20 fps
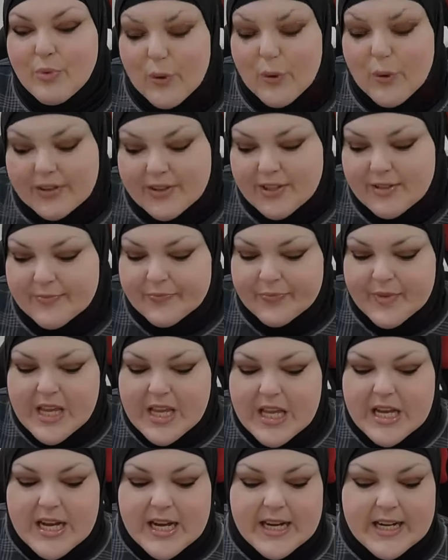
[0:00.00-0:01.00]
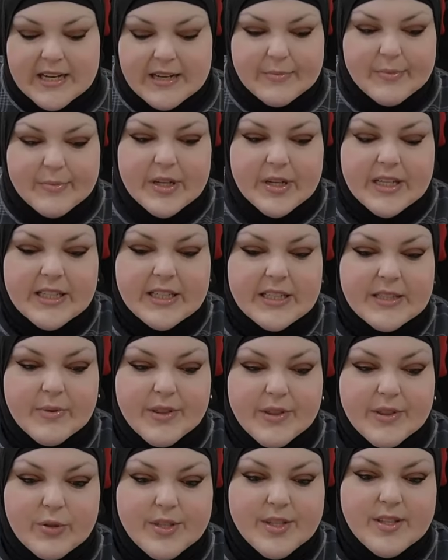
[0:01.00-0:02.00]
broiled
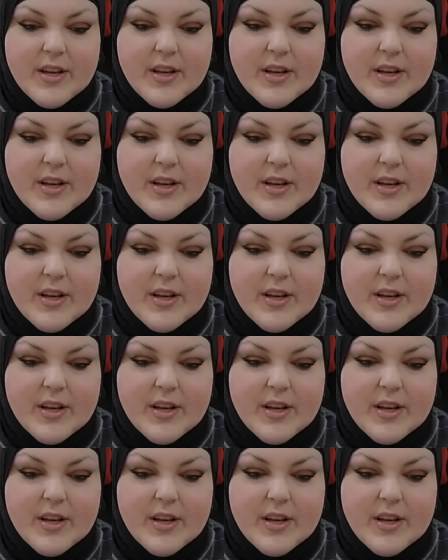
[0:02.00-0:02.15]
with